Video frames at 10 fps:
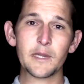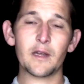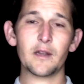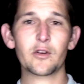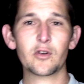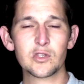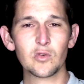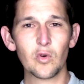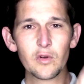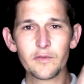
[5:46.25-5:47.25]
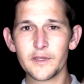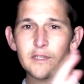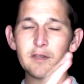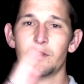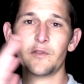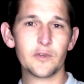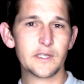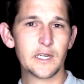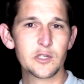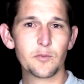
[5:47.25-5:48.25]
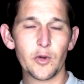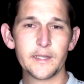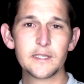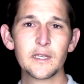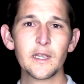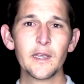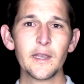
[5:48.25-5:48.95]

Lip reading: down across all of the different touch points